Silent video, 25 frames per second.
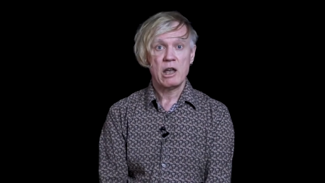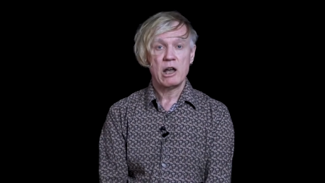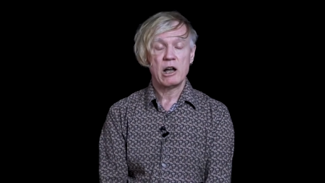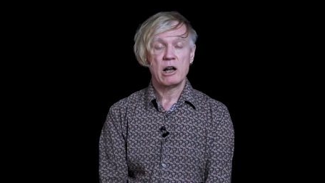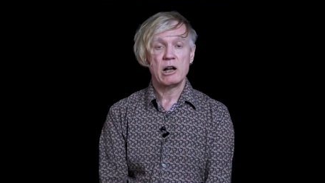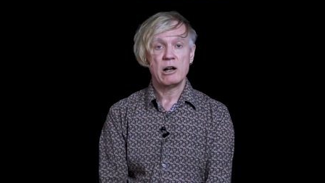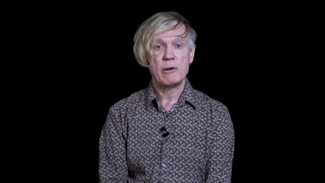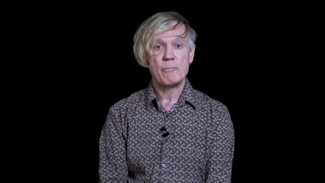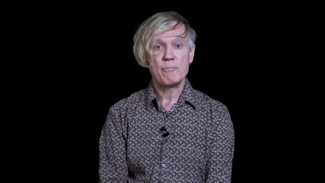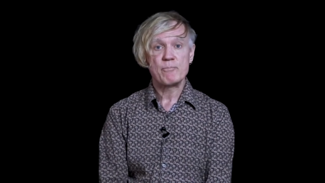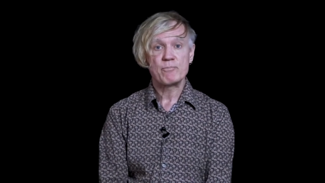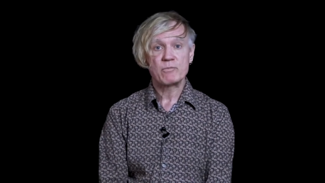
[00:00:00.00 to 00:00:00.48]

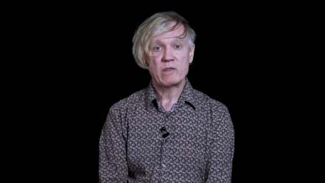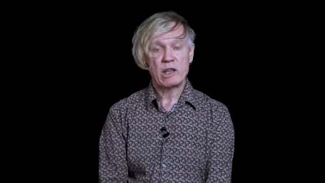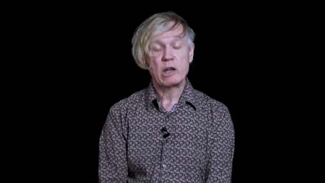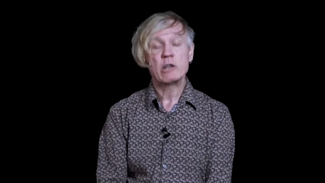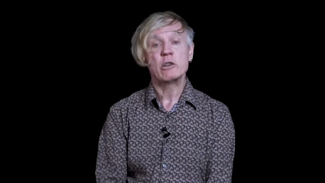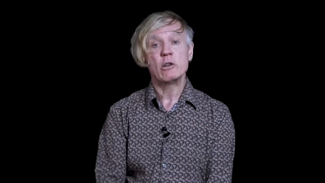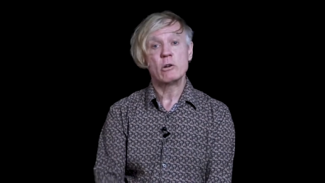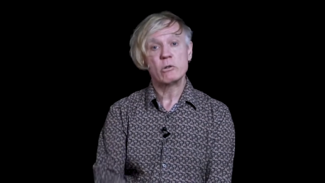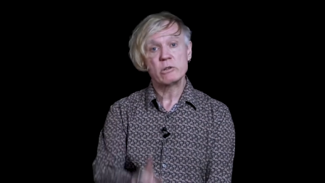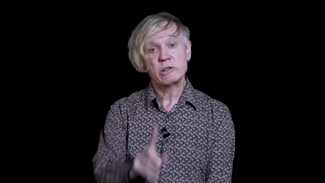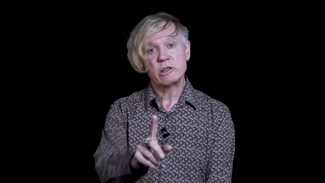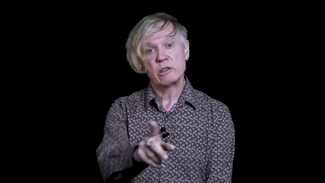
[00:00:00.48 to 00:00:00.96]
Um,
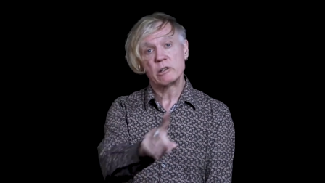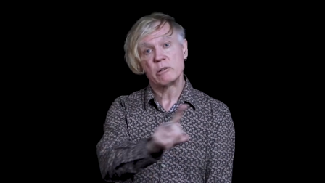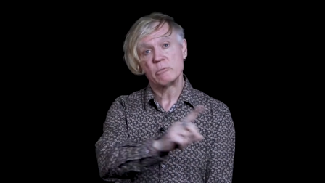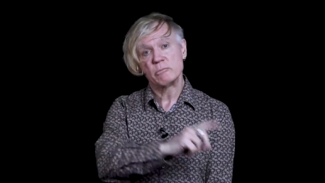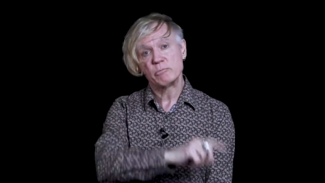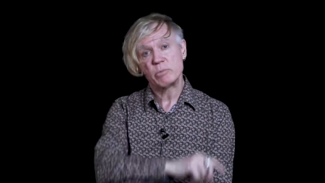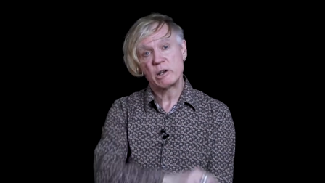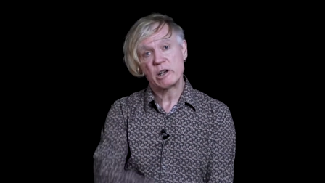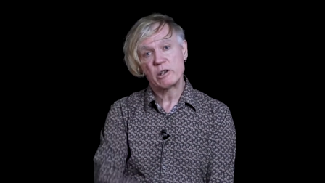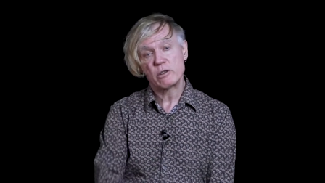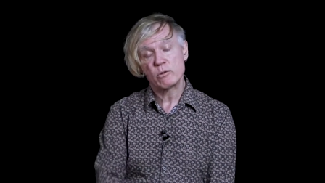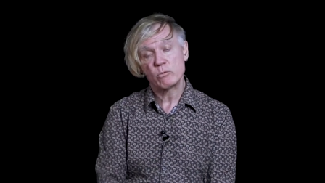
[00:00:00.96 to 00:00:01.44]
and oh, yeah,
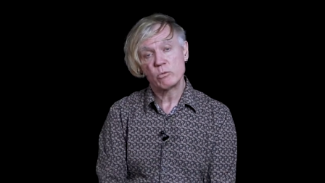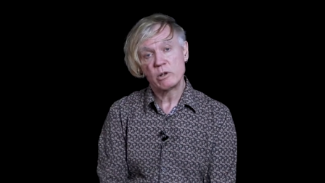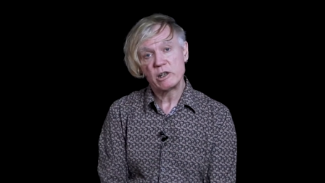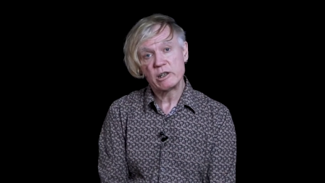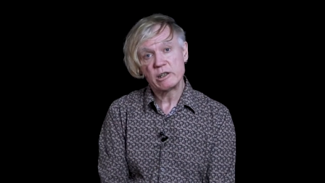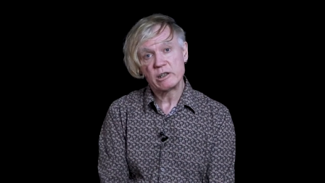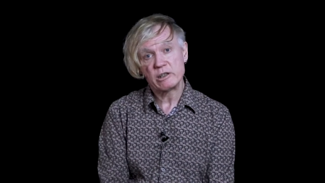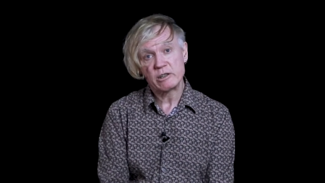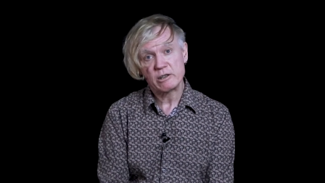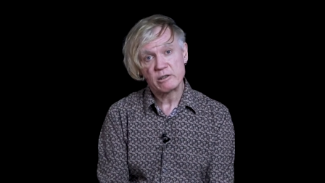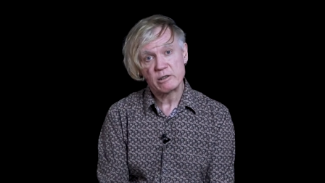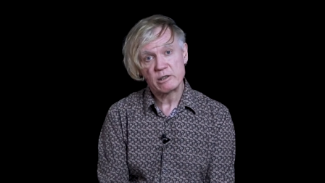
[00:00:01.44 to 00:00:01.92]
by the
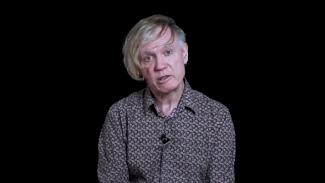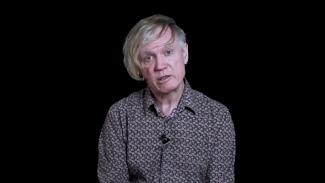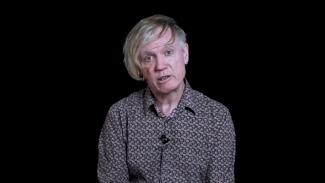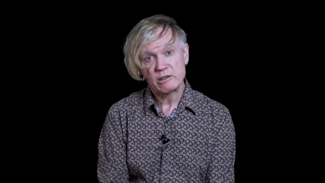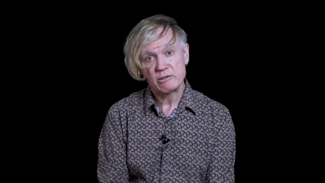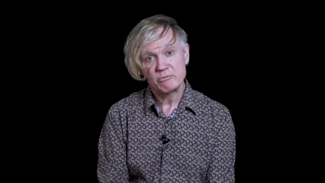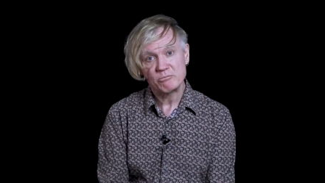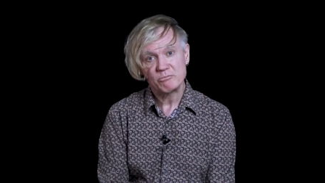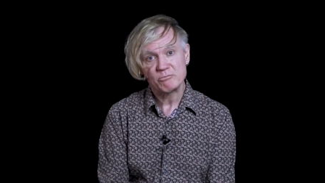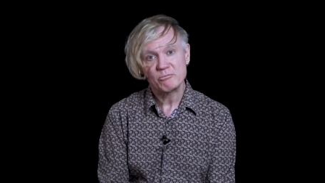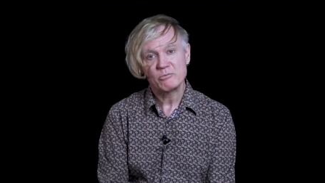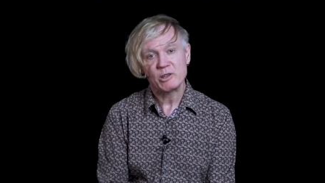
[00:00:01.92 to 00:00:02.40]
way,
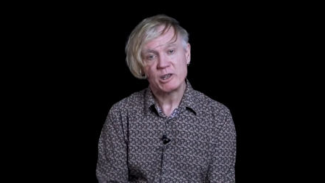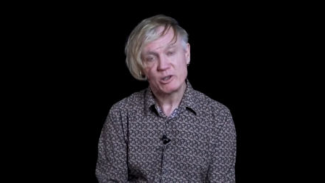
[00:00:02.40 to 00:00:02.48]
uh,